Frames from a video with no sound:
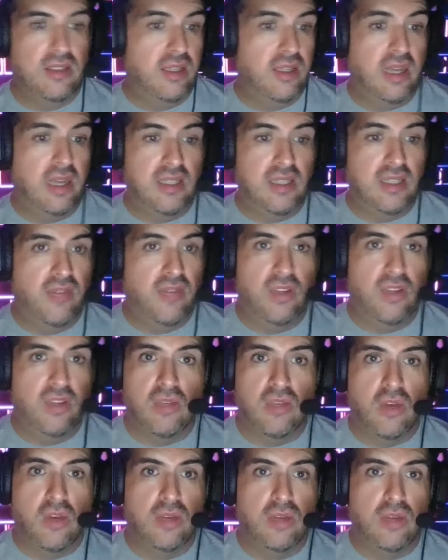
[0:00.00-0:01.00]
I definitely
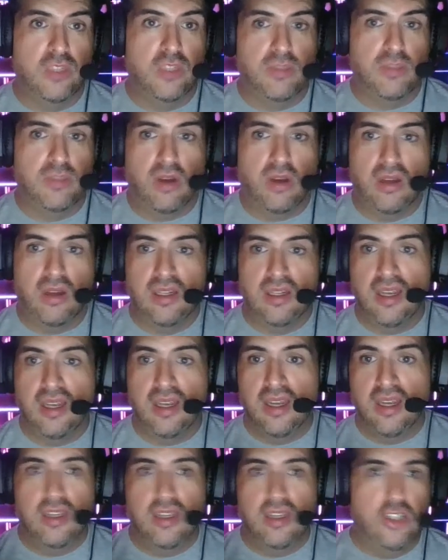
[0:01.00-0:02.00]
want to respond.
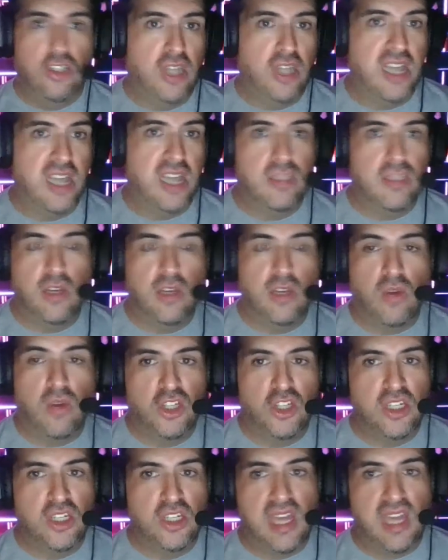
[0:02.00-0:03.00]
You could ask me a
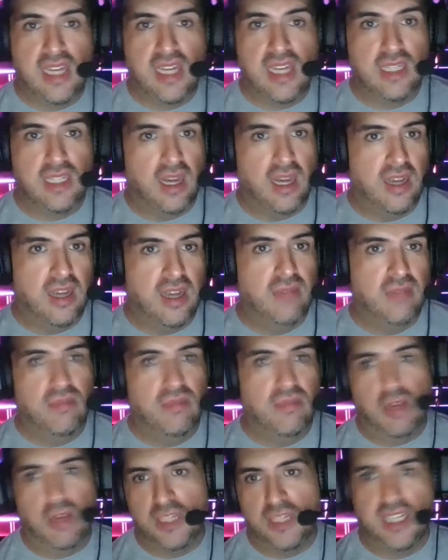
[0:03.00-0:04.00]
question at any time.
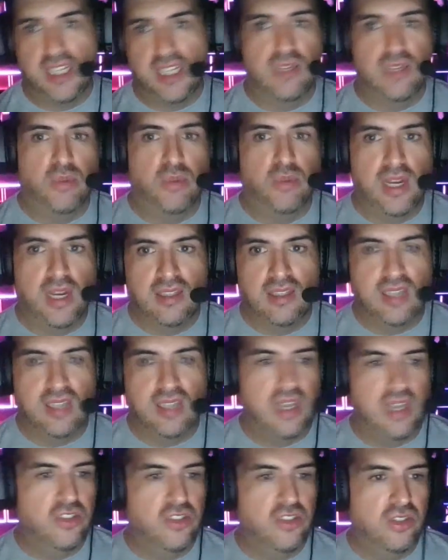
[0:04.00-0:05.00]
I'll be taking breaks
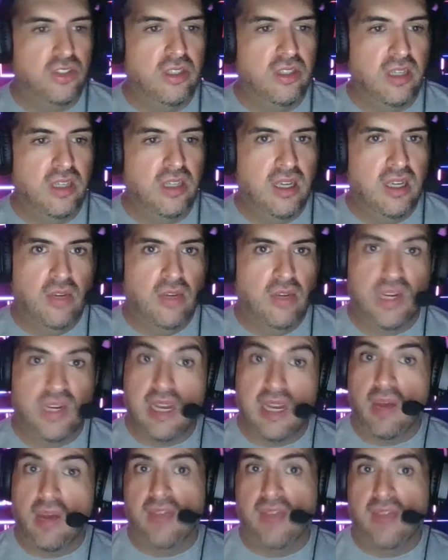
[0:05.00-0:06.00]
to answer. Right
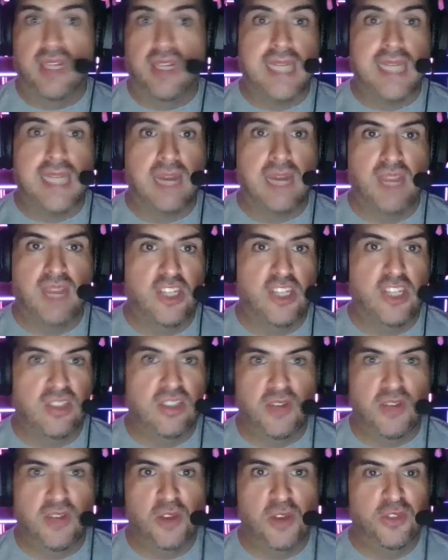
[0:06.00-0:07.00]
now I have like 9 pages
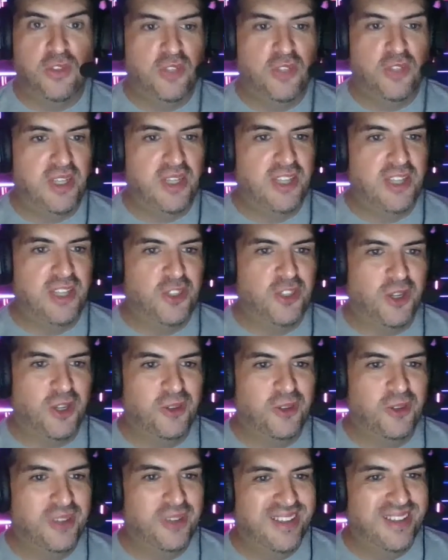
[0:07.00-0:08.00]
of notes for today's
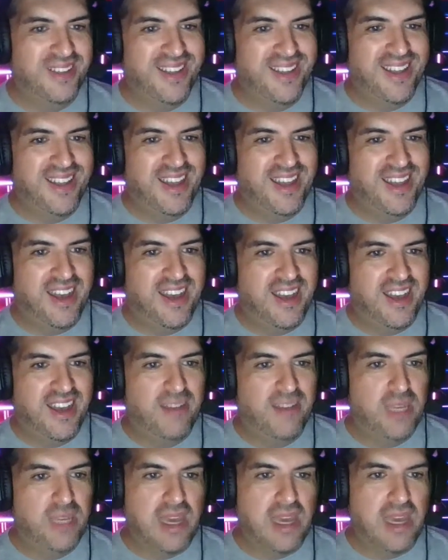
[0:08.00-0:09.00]
show.
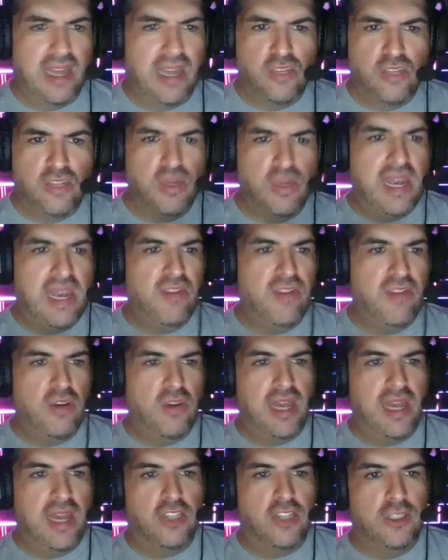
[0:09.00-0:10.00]
But yeah, I do want to have
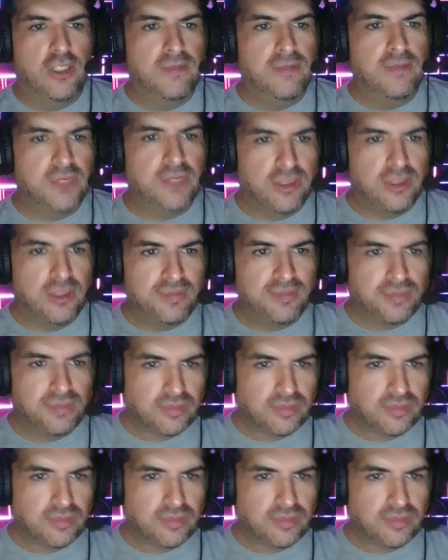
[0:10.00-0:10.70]
interactions.